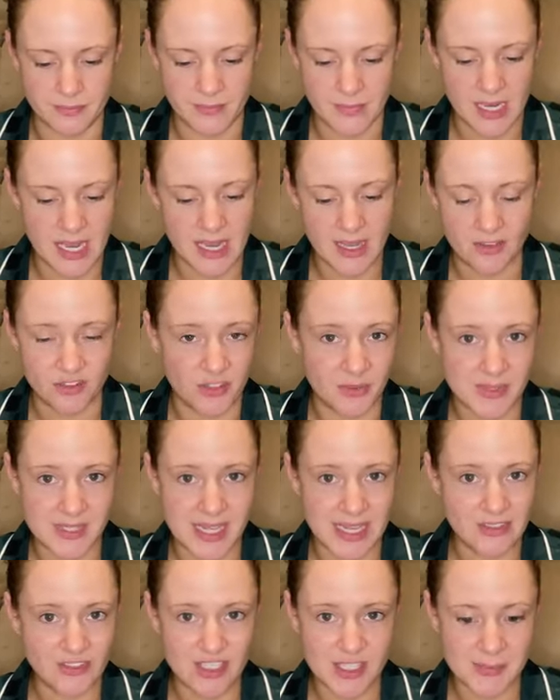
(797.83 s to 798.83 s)
yeah, she was
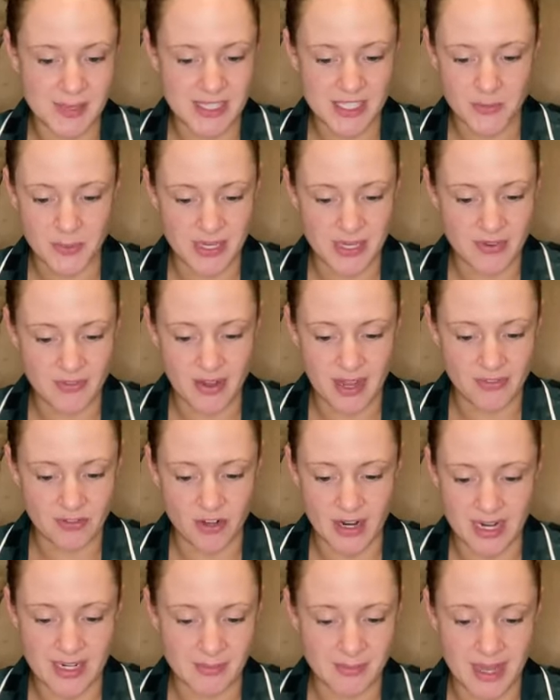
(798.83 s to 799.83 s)
saying she spends 25
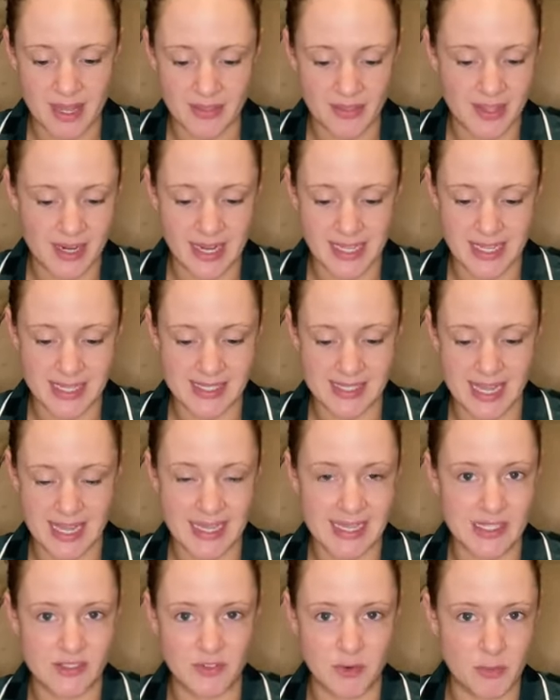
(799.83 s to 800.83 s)
grand a month, and I guess that
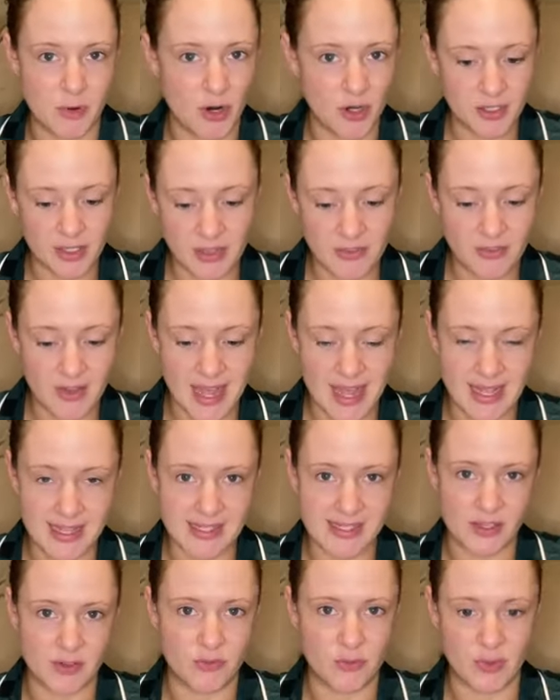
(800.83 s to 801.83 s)
is from
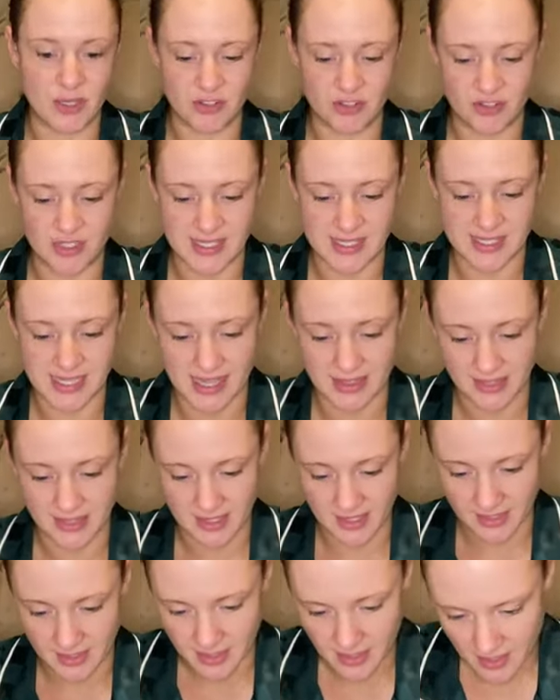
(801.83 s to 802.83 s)
OnlyFans, of which she said
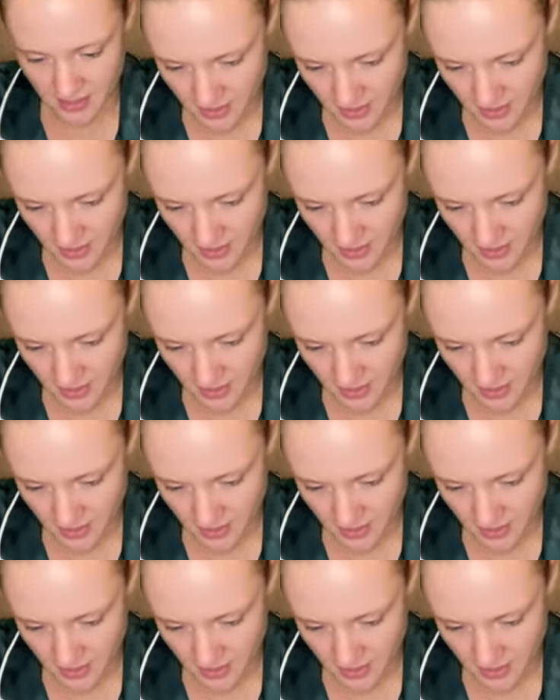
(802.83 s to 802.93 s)
that